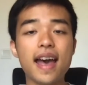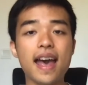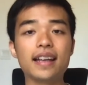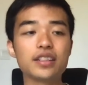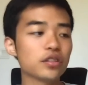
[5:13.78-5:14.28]

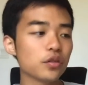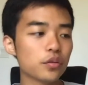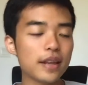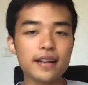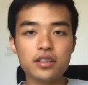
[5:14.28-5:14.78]
and
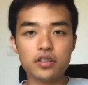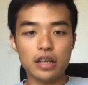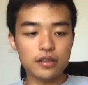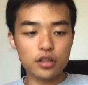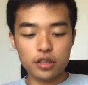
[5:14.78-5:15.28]
that's
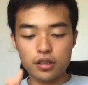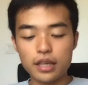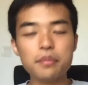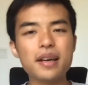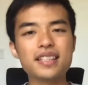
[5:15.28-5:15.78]
I just
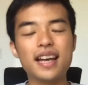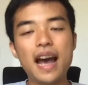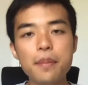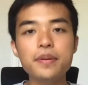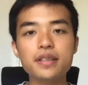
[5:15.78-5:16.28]
keep it as a
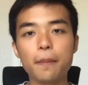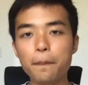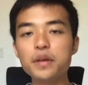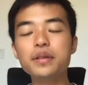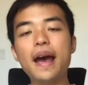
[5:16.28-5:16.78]
habit. I
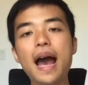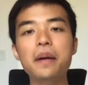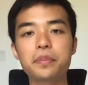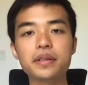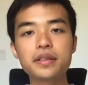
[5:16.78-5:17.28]
build a
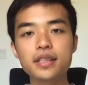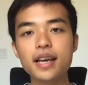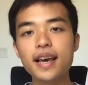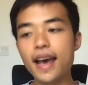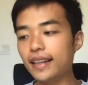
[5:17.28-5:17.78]
habit,
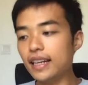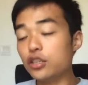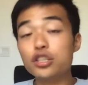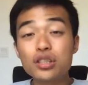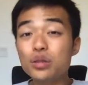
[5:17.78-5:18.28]
and I
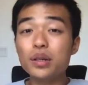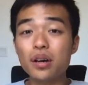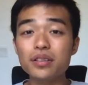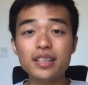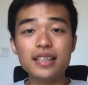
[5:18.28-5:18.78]
just do it
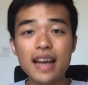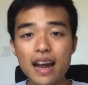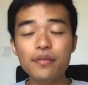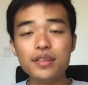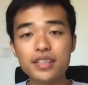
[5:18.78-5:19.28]
constantly
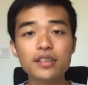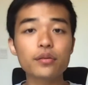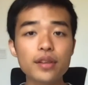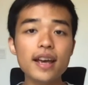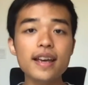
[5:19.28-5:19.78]
every single
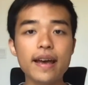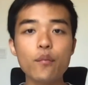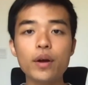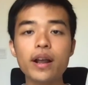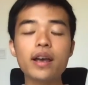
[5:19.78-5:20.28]
day.
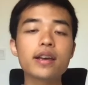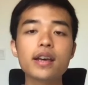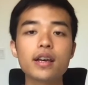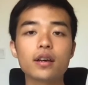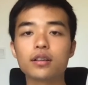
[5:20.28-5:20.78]
And when I
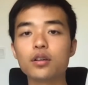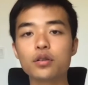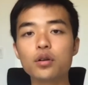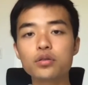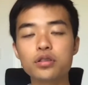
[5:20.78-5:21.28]

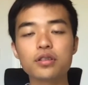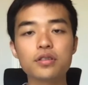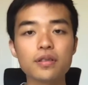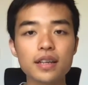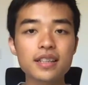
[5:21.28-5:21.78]
go to the
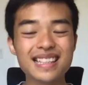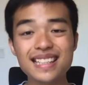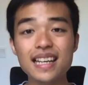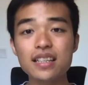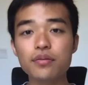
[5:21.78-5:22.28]
United
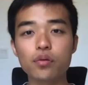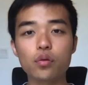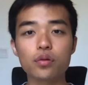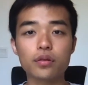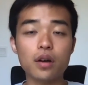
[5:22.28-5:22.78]
States
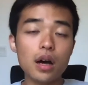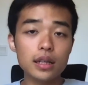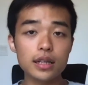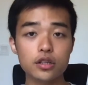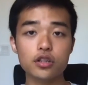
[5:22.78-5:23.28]
for
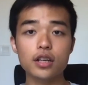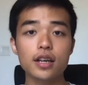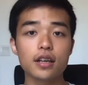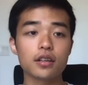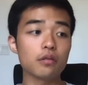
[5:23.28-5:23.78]
college,
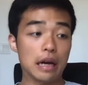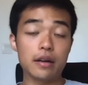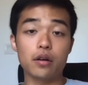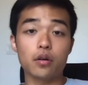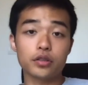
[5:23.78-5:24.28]

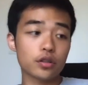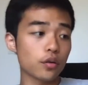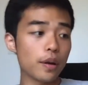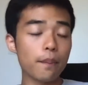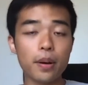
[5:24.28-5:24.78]
I also
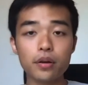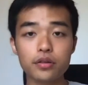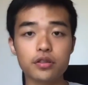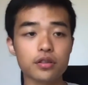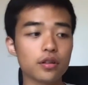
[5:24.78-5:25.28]

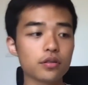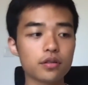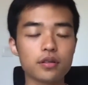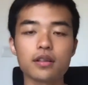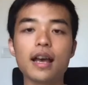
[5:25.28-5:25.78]
impose
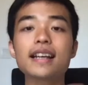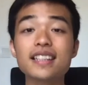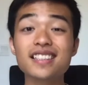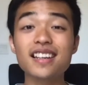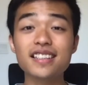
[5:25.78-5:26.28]
the
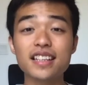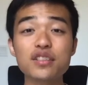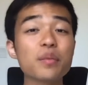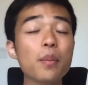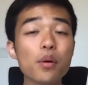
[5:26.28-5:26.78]
exercise
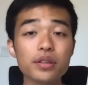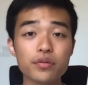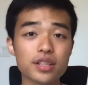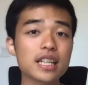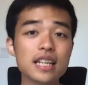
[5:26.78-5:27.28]
into my morning
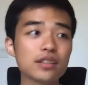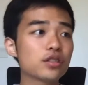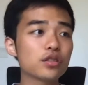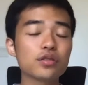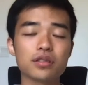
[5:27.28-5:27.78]
routine. I
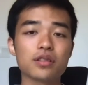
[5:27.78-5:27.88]
do